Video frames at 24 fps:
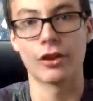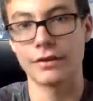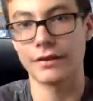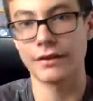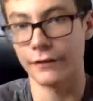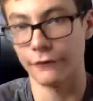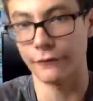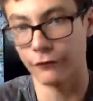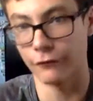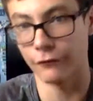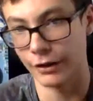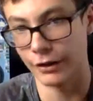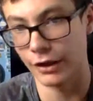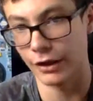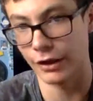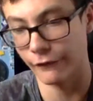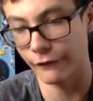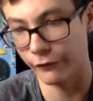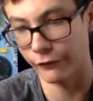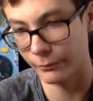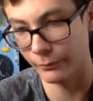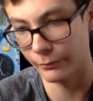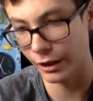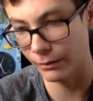looked different
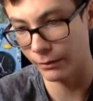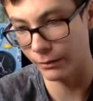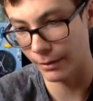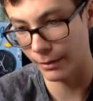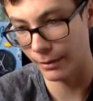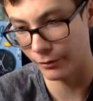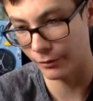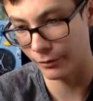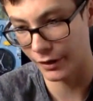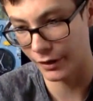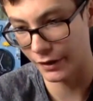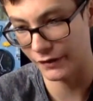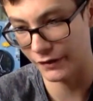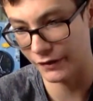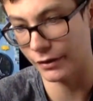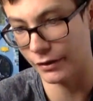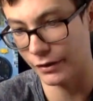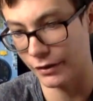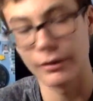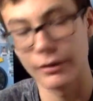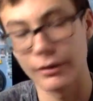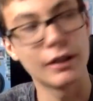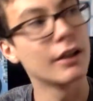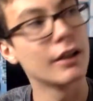enough for me to
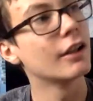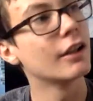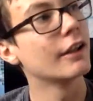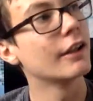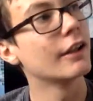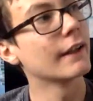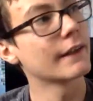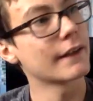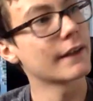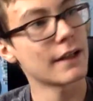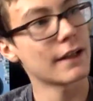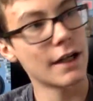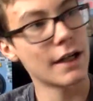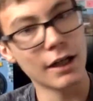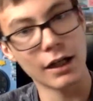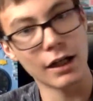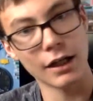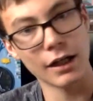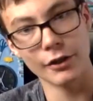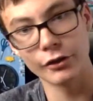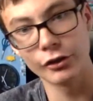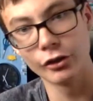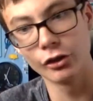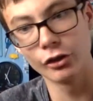memorize them. And then I
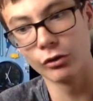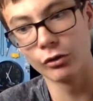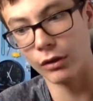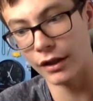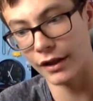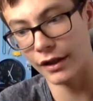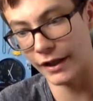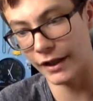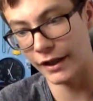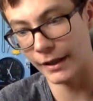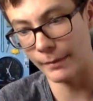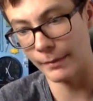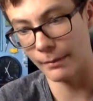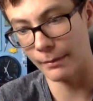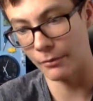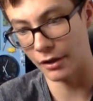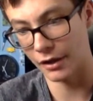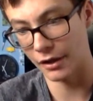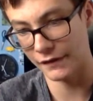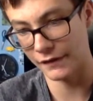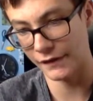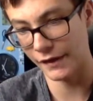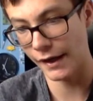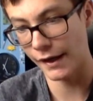got a new one, and I
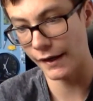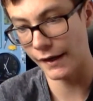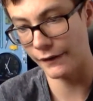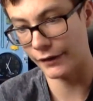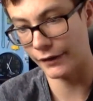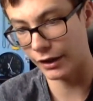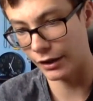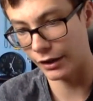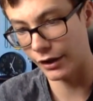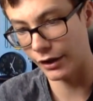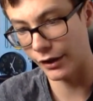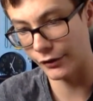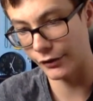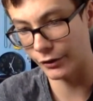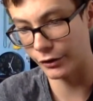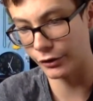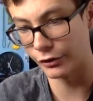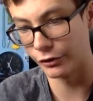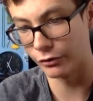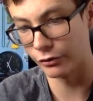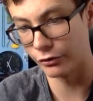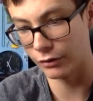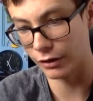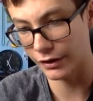memorized that, and then another
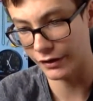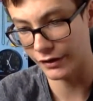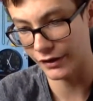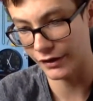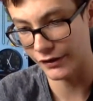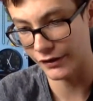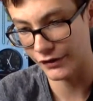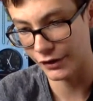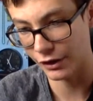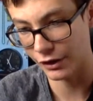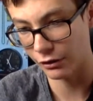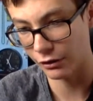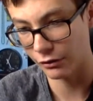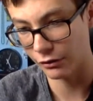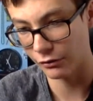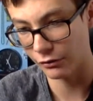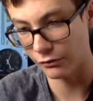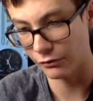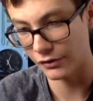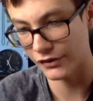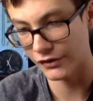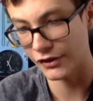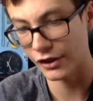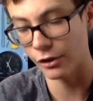new one, and then
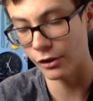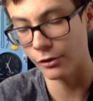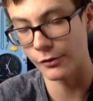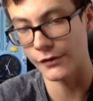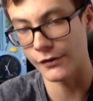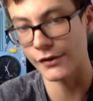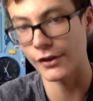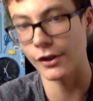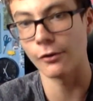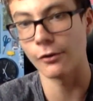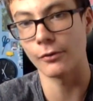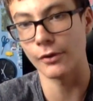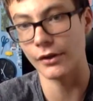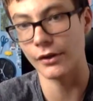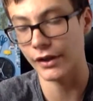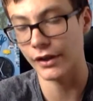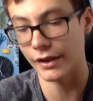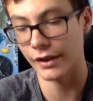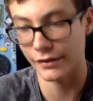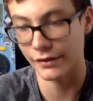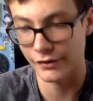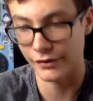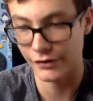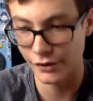
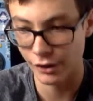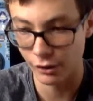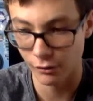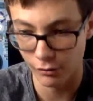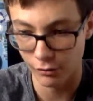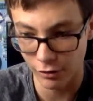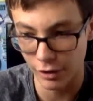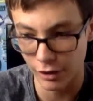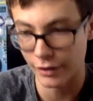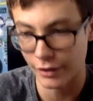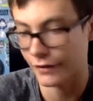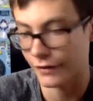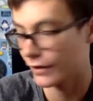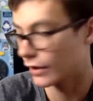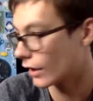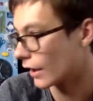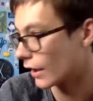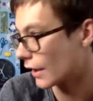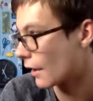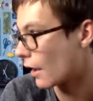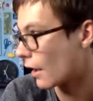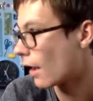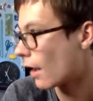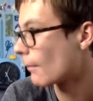and then so on
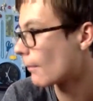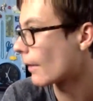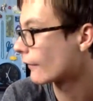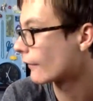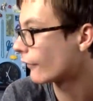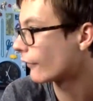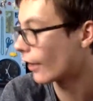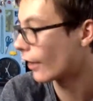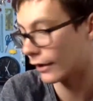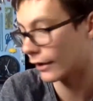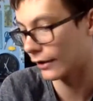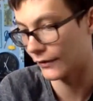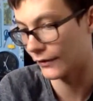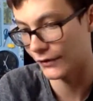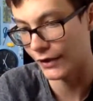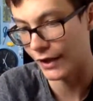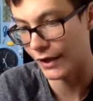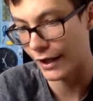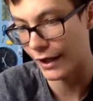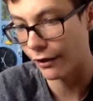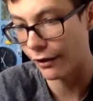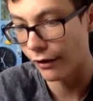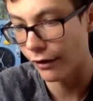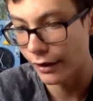until I got my final
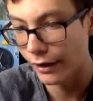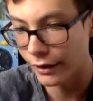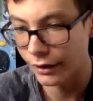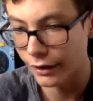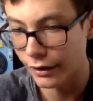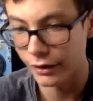snail.